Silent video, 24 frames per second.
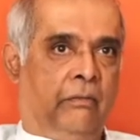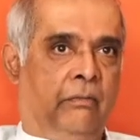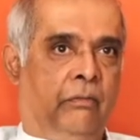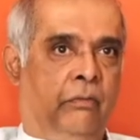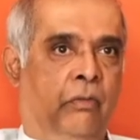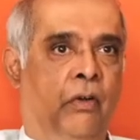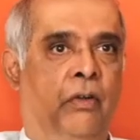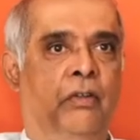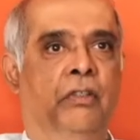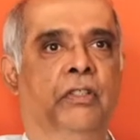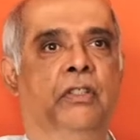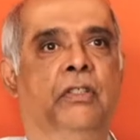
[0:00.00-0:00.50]

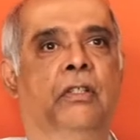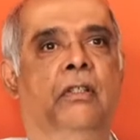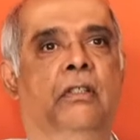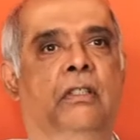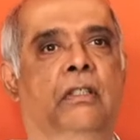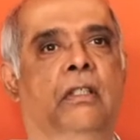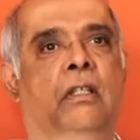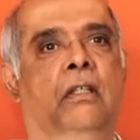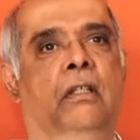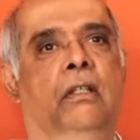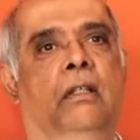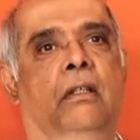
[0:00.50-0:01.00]
For
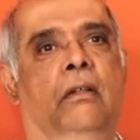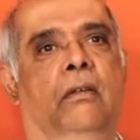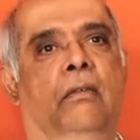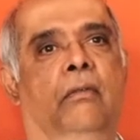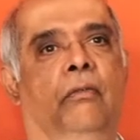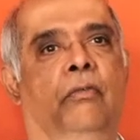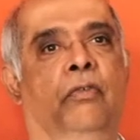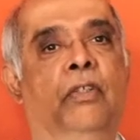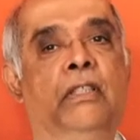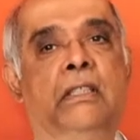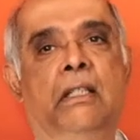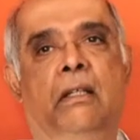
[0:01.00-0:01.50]
instance,
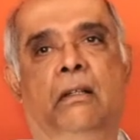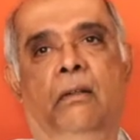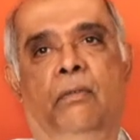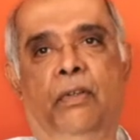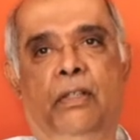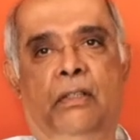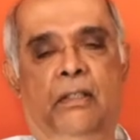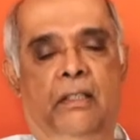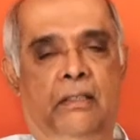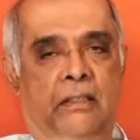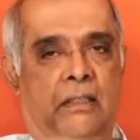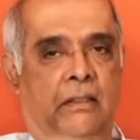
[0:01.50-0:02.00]
physical
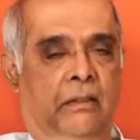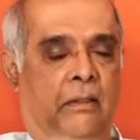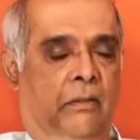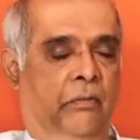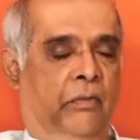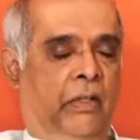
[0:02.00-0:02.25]
fitness is a